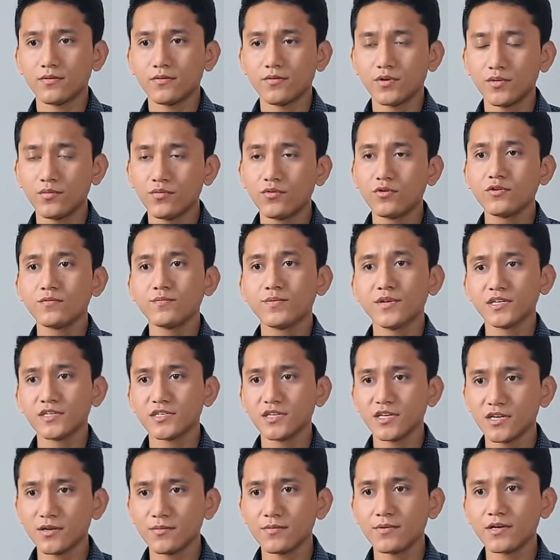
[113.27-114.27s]
We weren't being
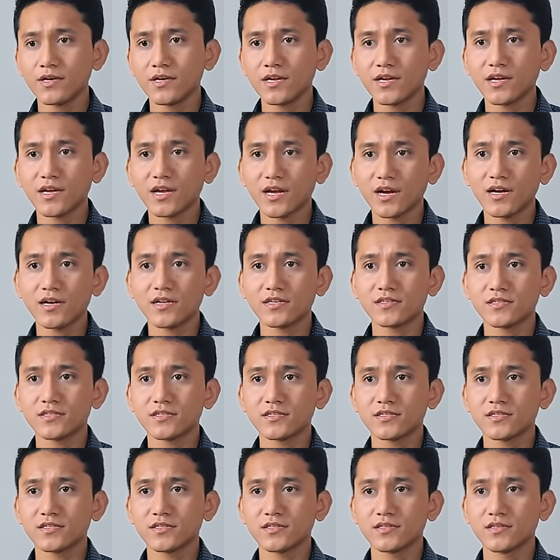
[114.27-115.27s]
deliberately
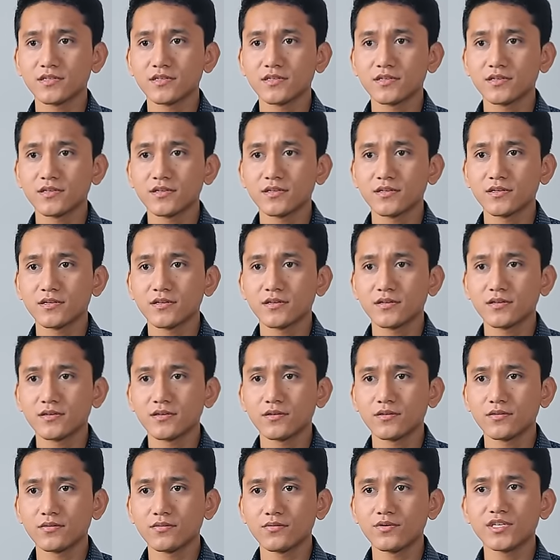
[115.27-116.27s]
careless.
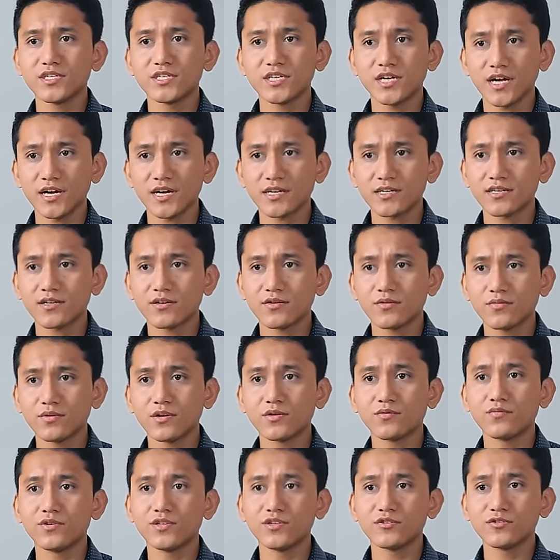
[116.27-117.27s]
We checked what
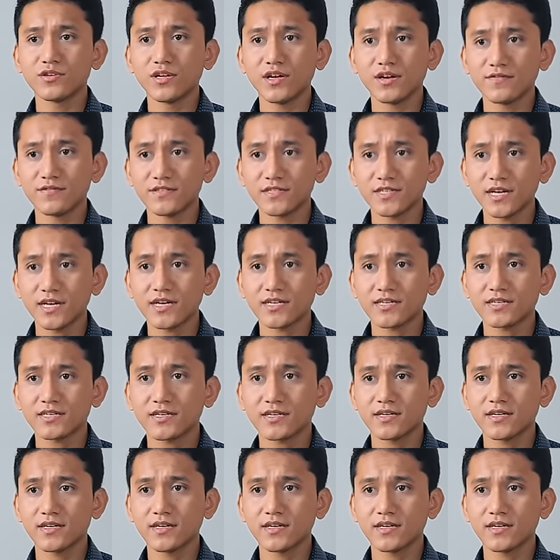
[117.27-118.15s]
we should have checked.